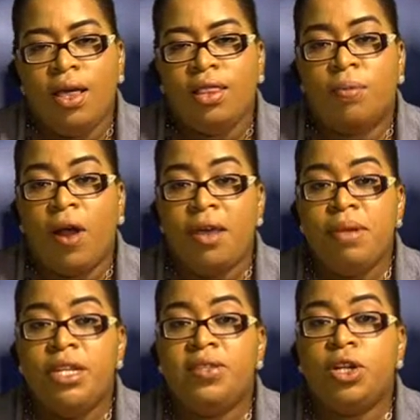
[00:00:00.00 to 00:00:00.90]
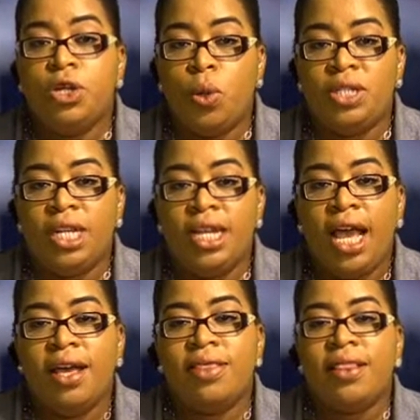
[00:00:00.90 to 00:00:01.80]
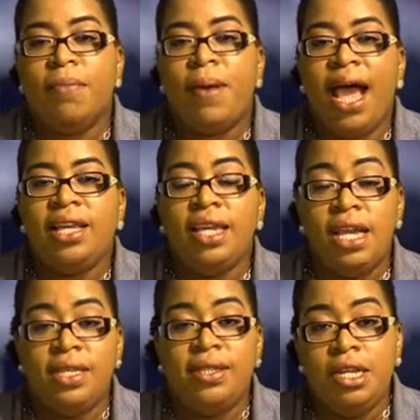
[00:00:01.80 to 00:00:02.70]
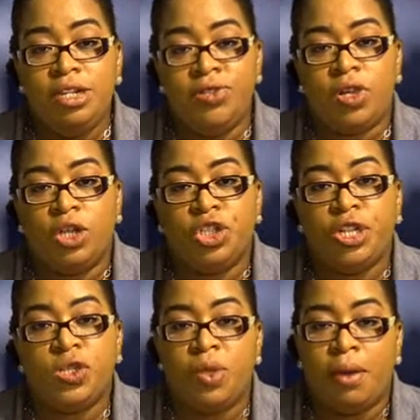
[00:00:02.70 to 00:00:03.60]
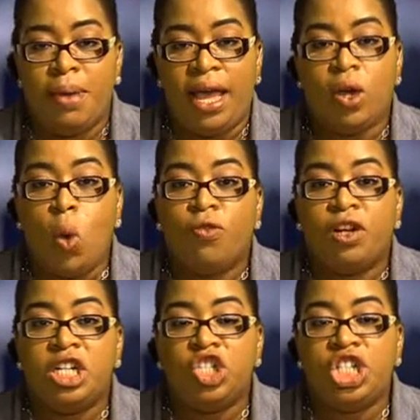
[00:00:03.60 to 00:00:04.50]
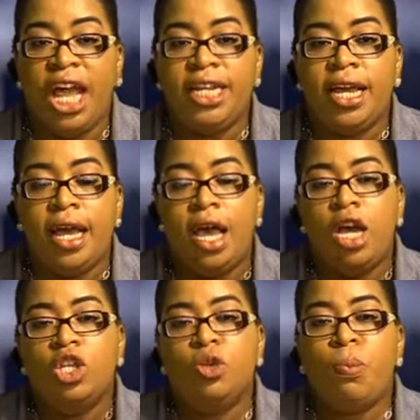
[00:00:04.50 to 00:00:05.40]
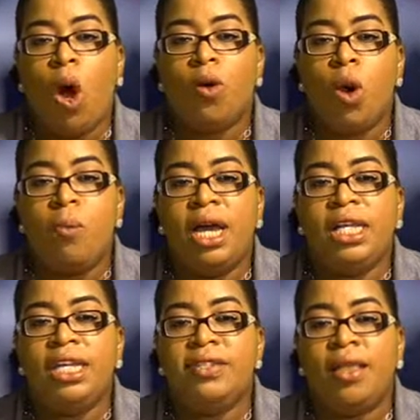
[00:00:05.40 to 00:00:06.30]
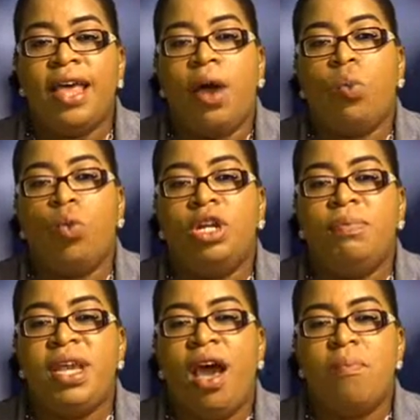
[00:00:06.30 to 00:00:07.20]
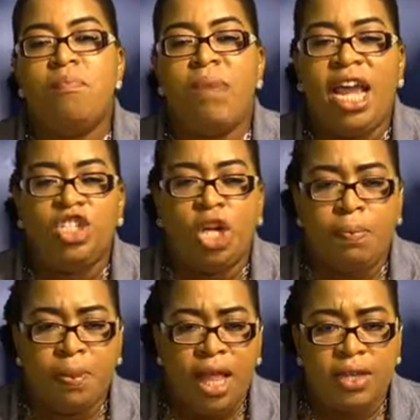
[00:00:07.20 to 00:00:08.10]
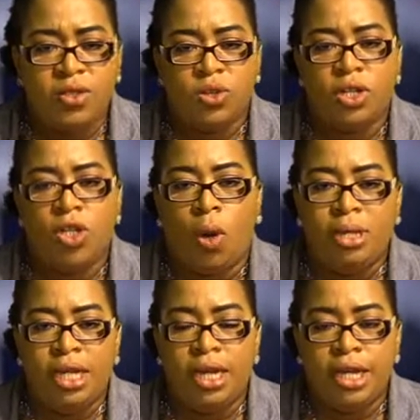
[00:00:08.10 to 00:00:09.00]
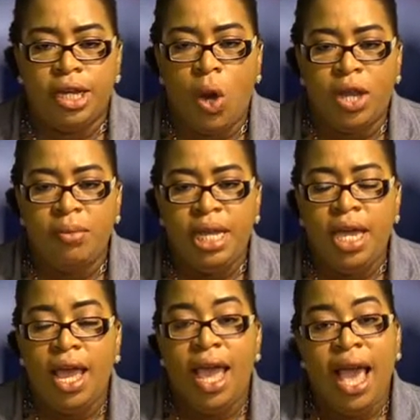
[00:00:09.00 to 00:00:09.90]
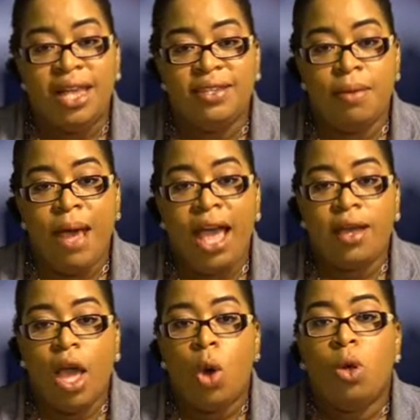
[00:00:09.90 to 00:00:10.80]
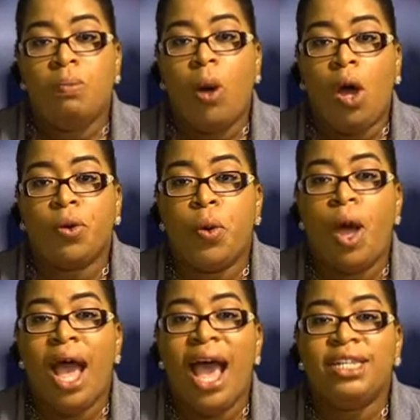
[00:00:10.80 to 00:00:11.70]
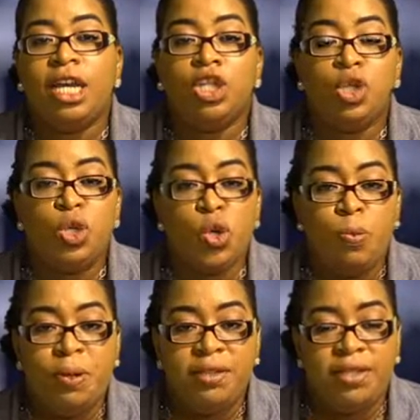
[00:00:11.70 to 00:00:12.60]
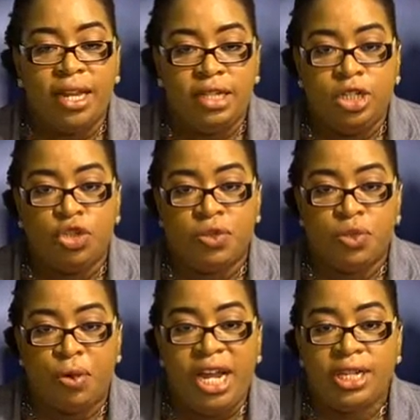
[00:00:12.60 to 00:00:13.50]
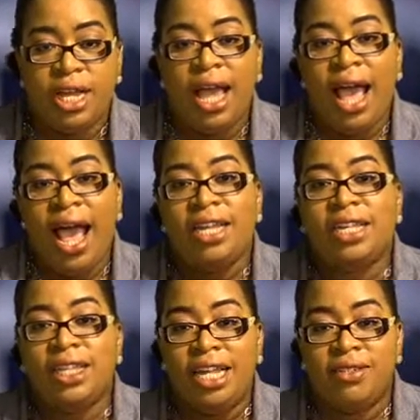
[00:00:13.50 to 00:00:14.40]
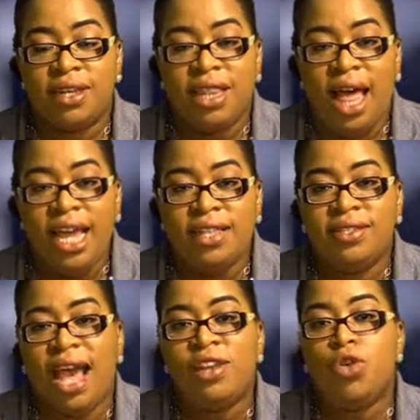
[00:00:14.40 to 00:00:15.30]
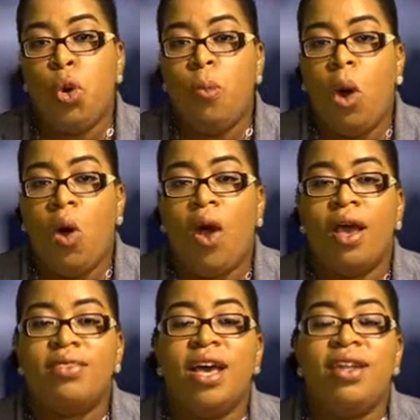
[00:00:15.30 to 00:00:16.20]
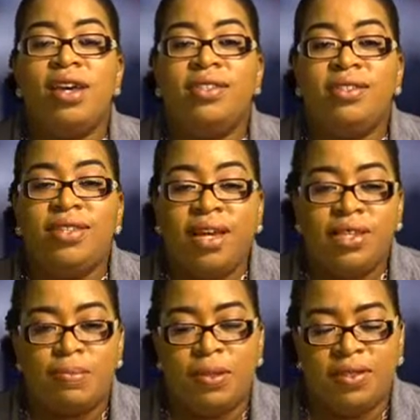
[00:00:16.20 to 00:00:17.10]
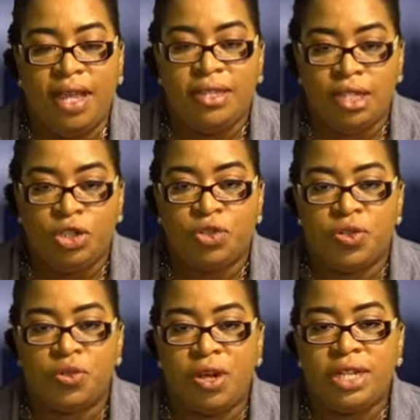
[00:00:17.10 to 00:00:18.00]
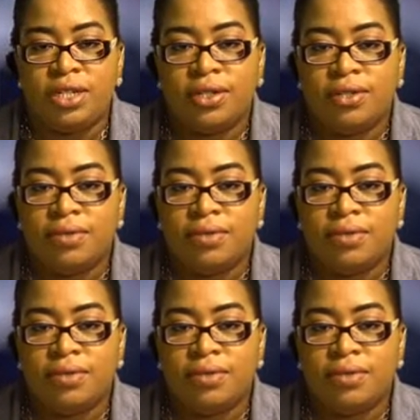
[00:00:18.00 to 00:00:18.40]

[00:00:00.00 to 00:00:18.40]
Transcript: the Prime Minister noted that the bank is in discussions with a bank over in China to borrow monies that would be a major plus to the Dominican economy as the bank will borrow at a 2% interest rate and lend to clients at no more than a 6% interest rate.